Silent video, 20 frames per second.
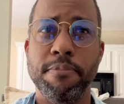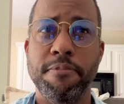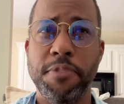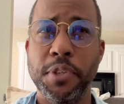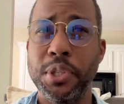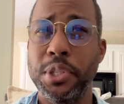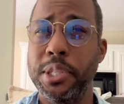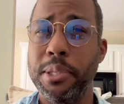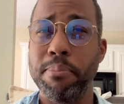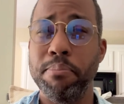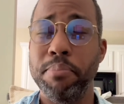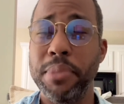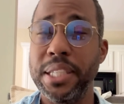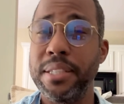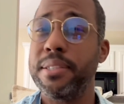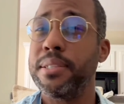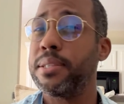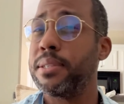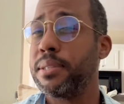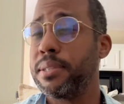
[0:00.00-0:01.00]

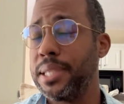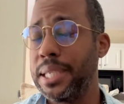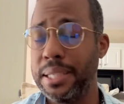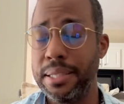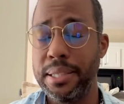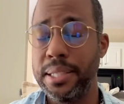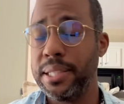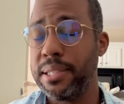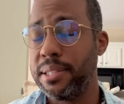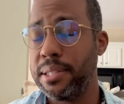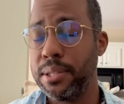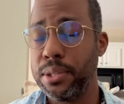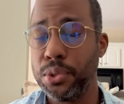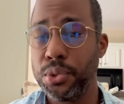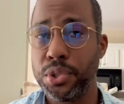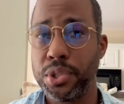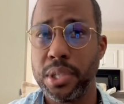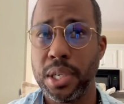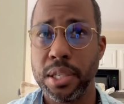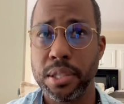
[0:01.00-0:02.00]
fundamental techniques in
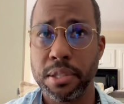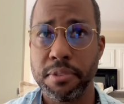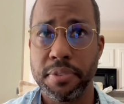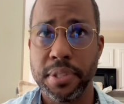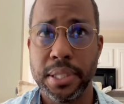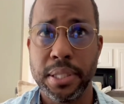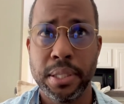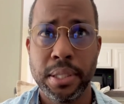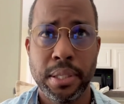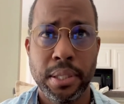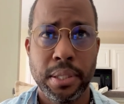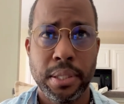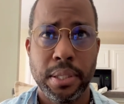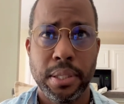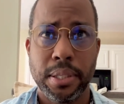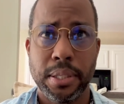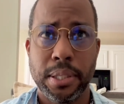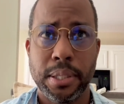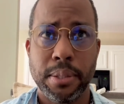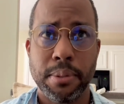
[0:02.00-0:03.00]
oceanography,
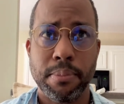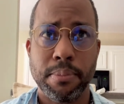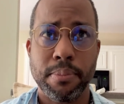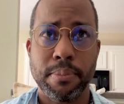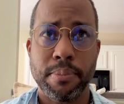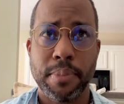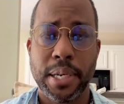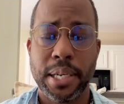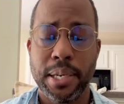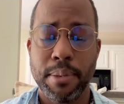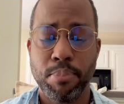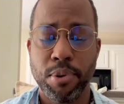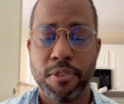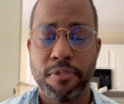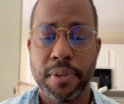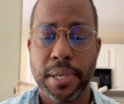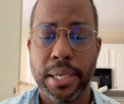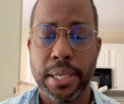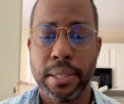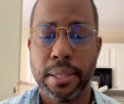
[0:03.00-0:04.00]
and they
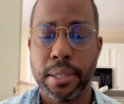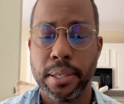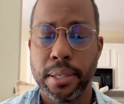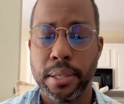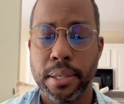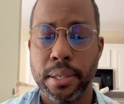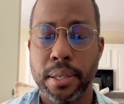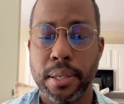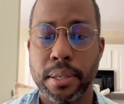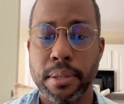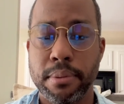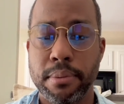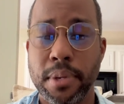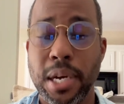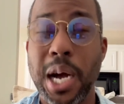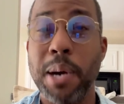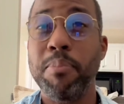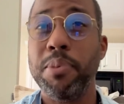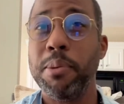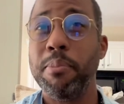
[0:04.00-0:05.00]
provide
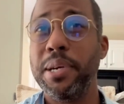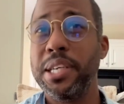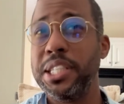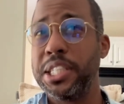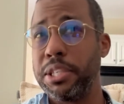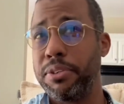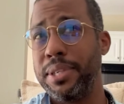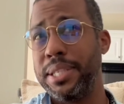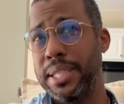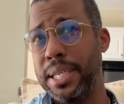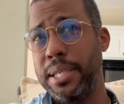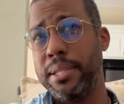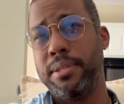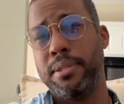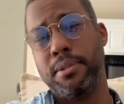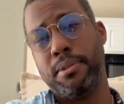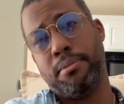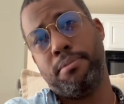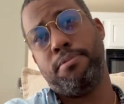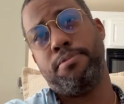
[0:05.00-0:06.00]
complementary
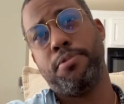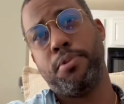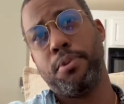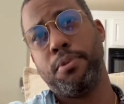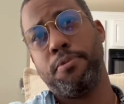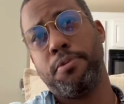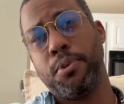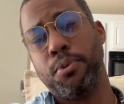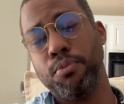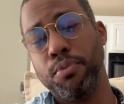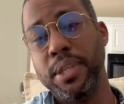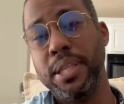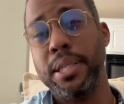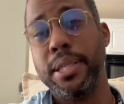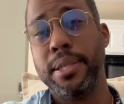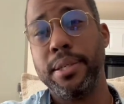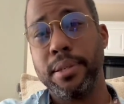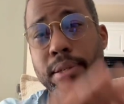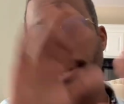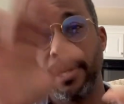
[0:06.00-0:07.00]
data for
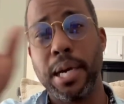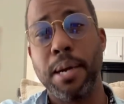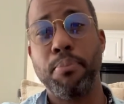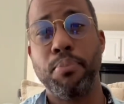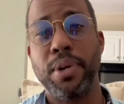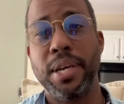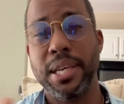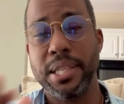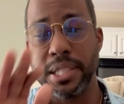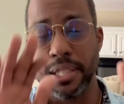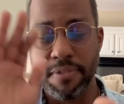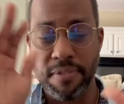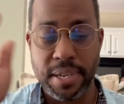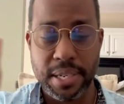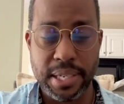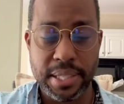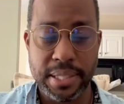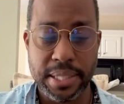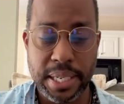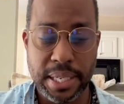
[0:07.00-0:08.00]
really comprehensive
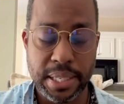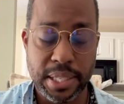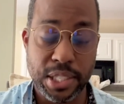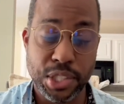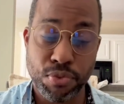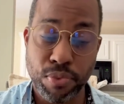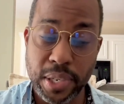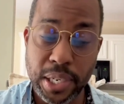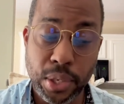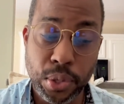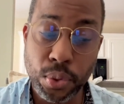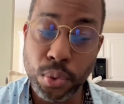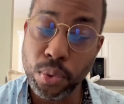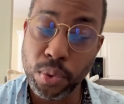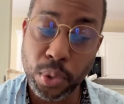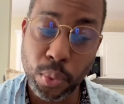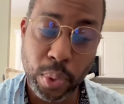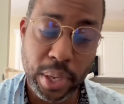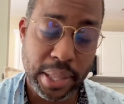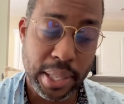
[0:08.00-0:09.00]
understanding. It's really cool
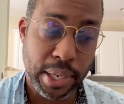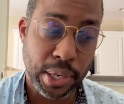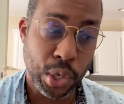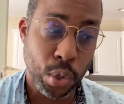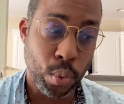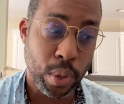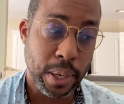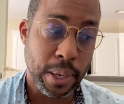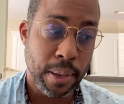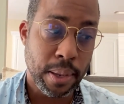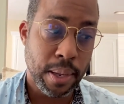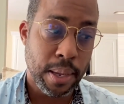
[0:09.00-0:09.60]
the way they do it.